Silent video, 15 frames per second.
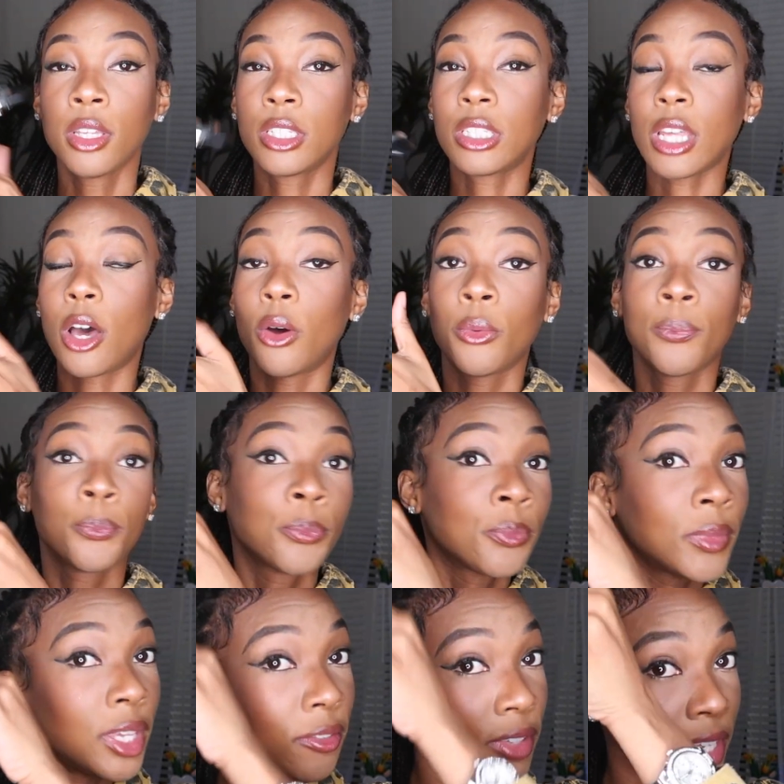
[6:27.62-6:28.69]
So
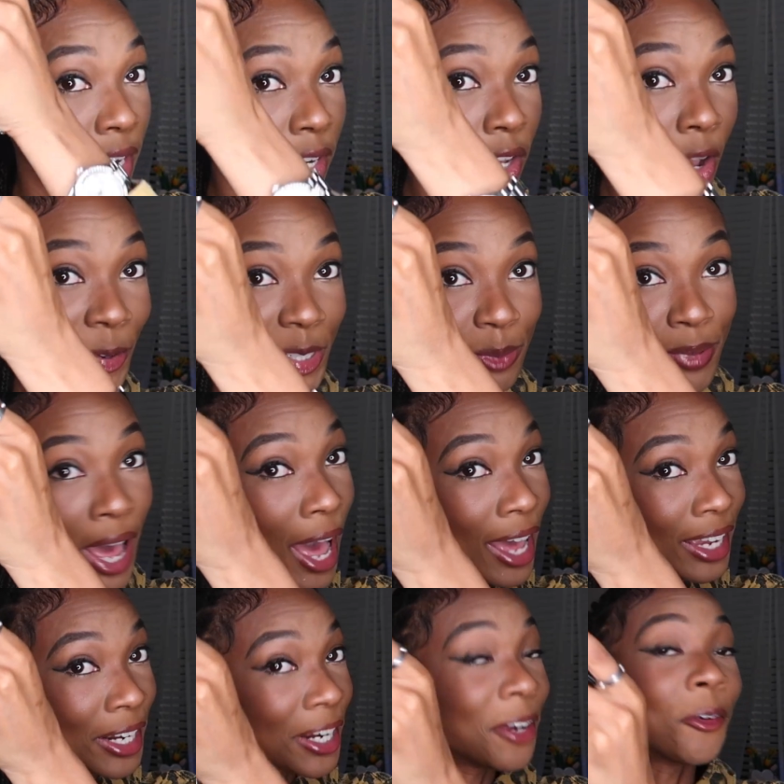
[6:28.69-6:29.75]
if you get a Coach
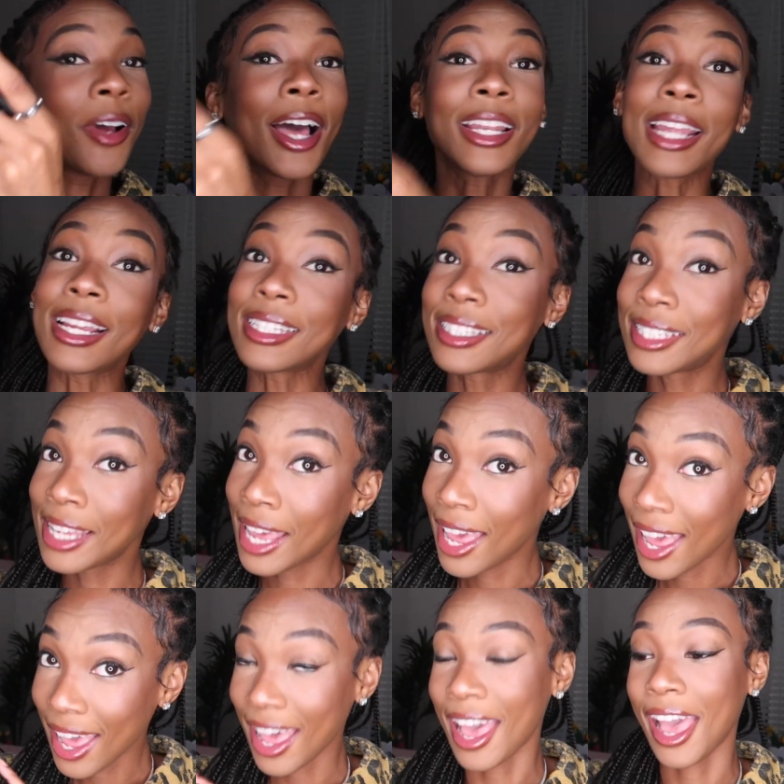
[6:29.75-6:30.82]
bag and they don't got that
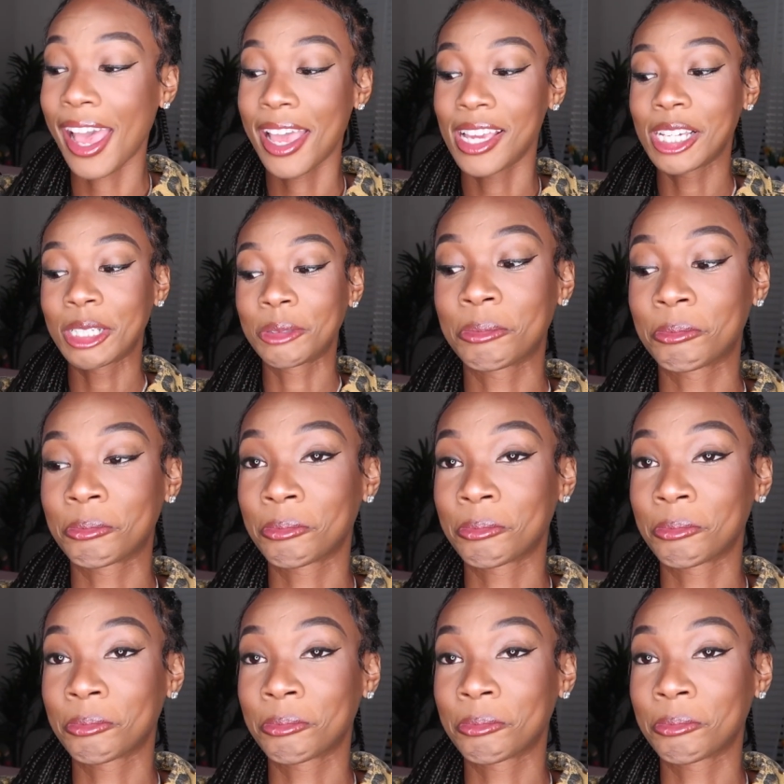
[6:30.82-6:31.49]
tag,